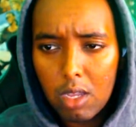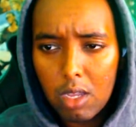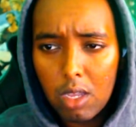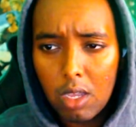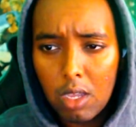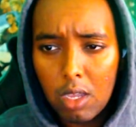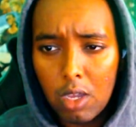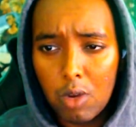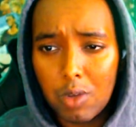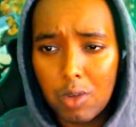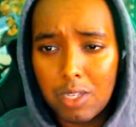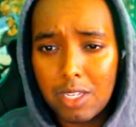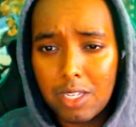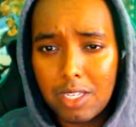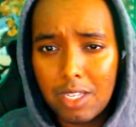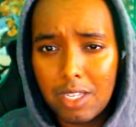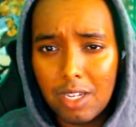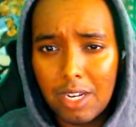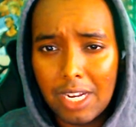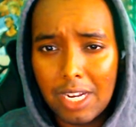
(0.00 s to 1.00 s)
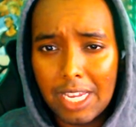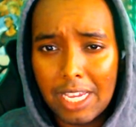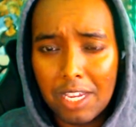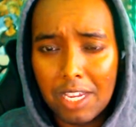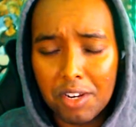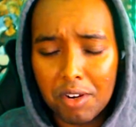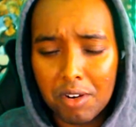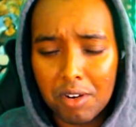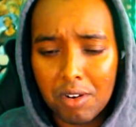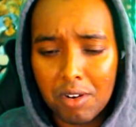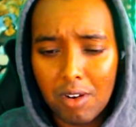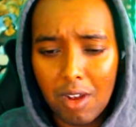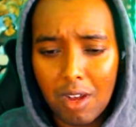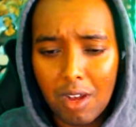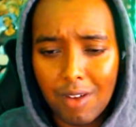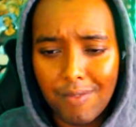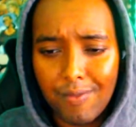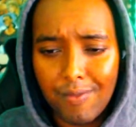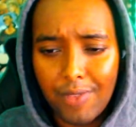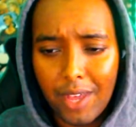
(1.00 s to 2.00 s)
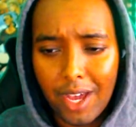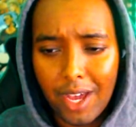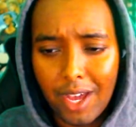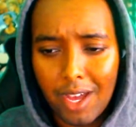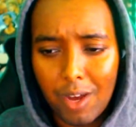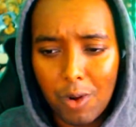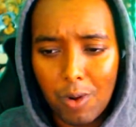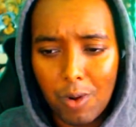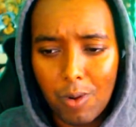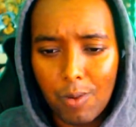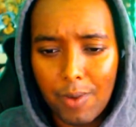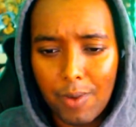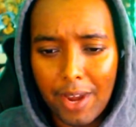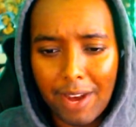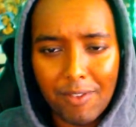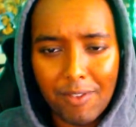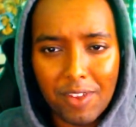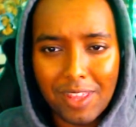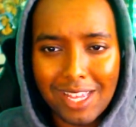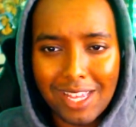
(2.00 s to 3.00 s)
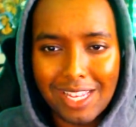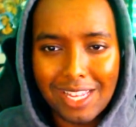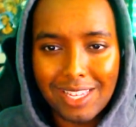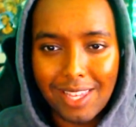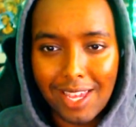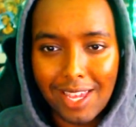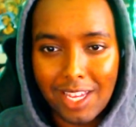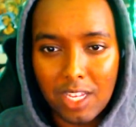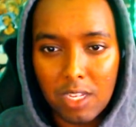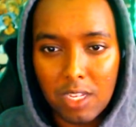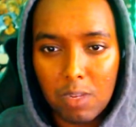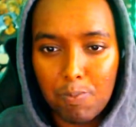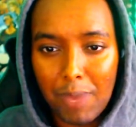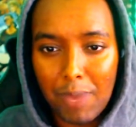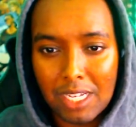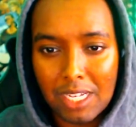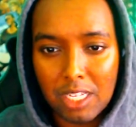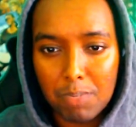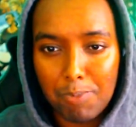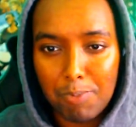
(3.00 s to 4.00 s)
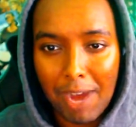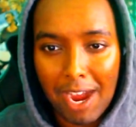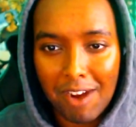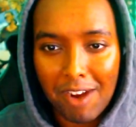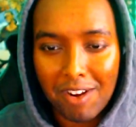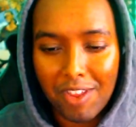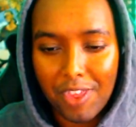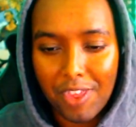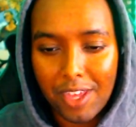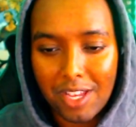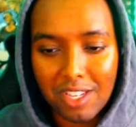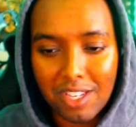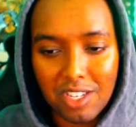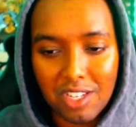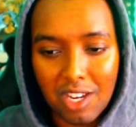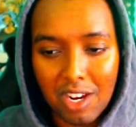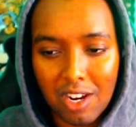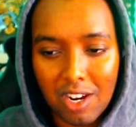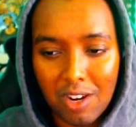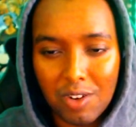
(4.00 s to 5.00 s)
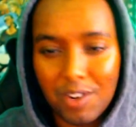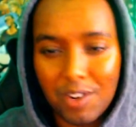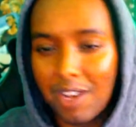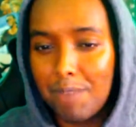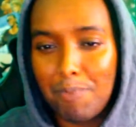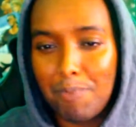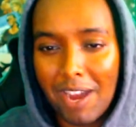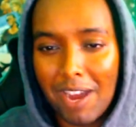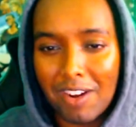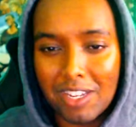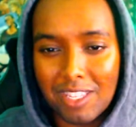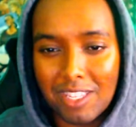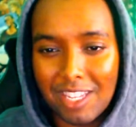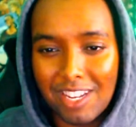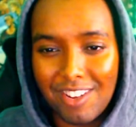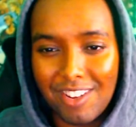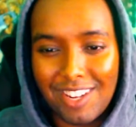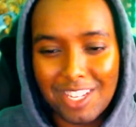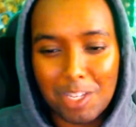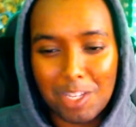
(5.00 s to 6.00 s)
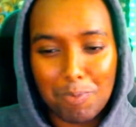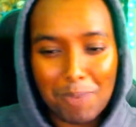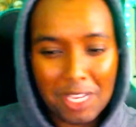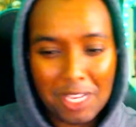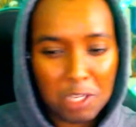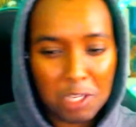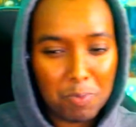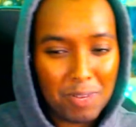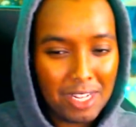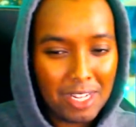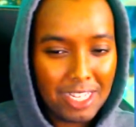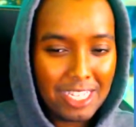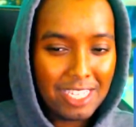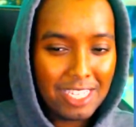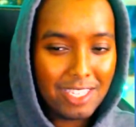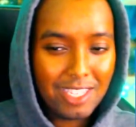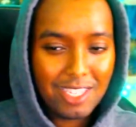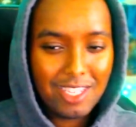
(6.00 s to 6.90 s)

Yo, is this the leader of the whatever these like space pirate things are? Not pirates. They look like space police.